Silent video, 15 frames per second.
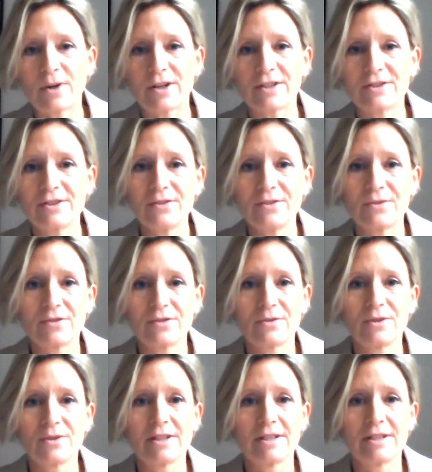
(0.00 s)
partners
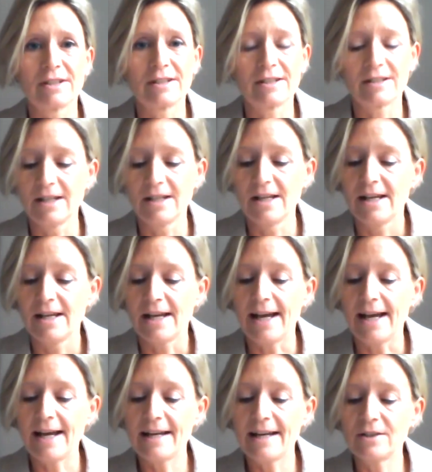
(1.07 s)

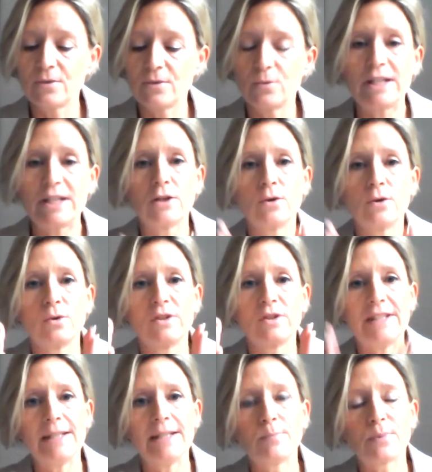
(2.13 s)
and we go
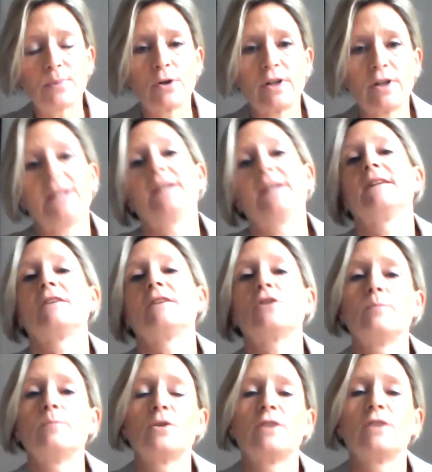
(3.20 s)
deeper in
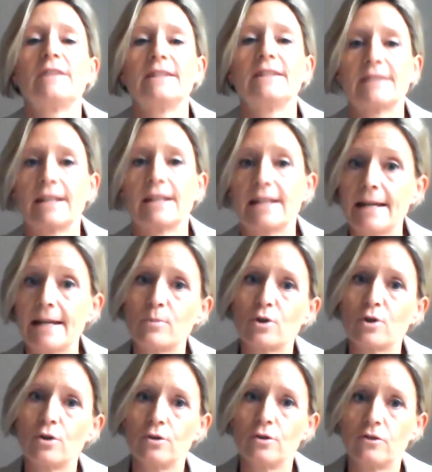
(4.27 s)
communities and
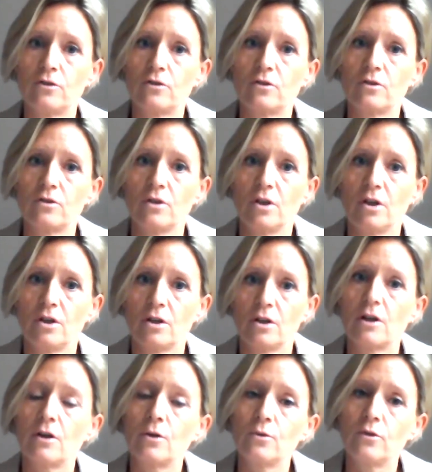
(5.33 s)
neighborhoods
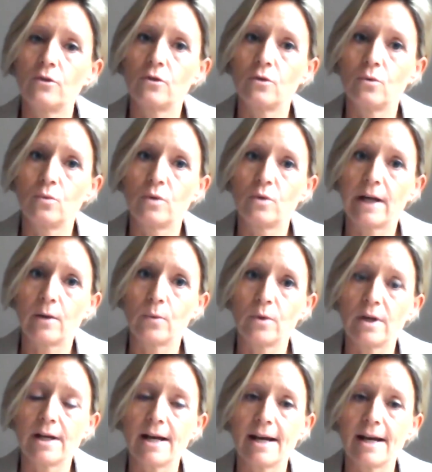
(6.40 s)
close to where
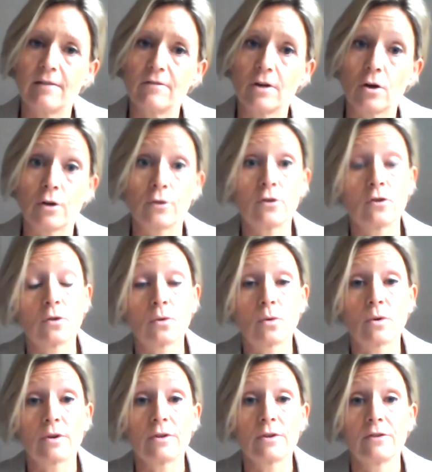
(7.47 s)
we have our
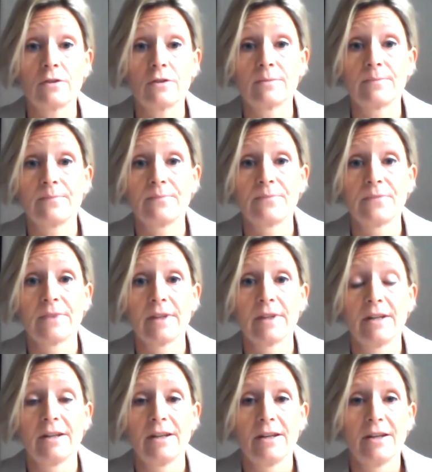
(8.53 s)
stores.
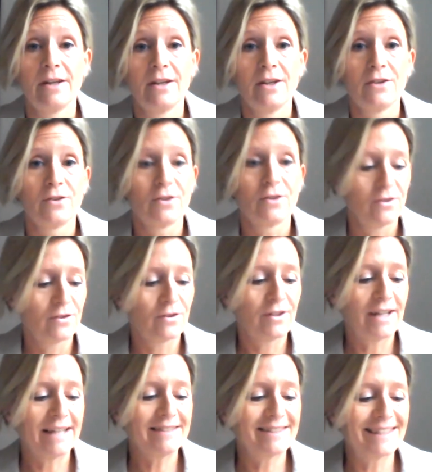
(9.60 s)
So
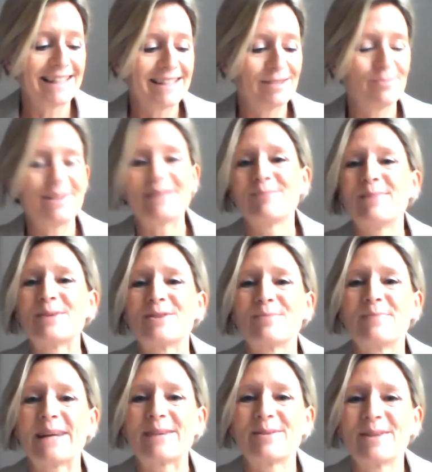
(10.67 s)
that's a little bit about the
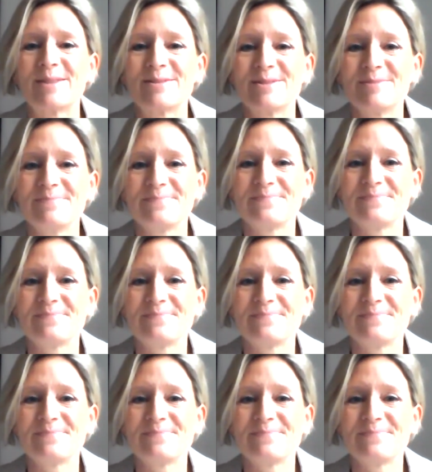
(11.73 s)
background.